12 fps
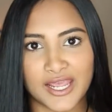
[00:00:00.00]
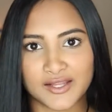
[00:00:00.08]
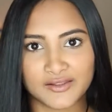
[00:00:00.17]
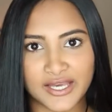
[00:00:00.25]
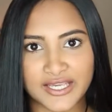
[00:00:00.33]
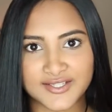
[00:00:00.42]

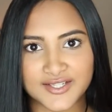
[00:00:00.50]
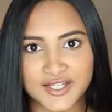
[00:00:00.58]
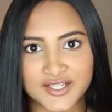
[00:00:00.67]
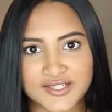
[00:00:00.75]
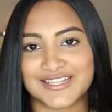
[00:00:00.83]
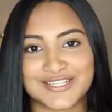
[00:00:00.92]
and
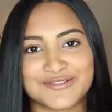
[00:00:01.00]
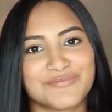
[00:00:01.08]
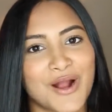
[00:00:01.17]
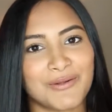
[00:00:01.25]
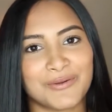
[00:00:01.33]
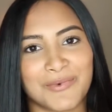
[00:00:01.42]
lasers. This is
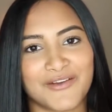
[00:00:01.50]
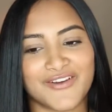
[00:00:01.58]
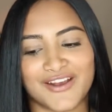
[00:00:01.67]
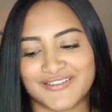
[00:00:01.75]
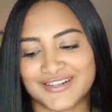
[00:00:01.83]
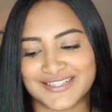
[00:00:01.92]
probably my
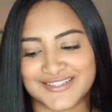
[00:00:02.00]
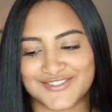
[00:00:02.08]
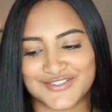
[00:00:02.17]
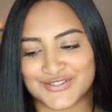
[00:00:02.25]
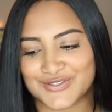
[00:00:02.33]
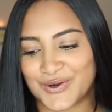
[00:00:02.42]
favorite because
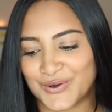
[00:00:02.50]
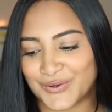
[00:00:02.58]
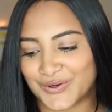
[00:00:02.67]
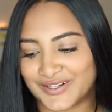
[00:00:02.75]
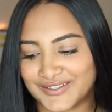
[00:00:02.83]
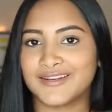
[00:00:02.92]
it's just so
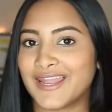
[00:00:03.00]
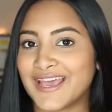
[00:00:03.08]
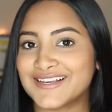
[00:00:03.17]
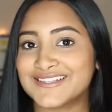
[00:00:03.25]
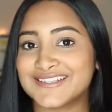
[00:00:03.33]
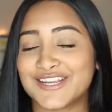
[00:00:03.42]
cool.
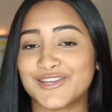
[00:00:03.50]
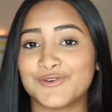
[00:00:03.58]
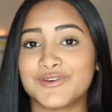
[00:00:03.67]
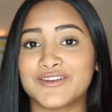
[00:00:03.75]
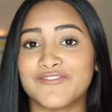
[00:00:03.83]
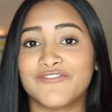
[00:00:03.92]
Next,
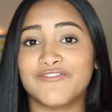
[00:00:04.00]
you can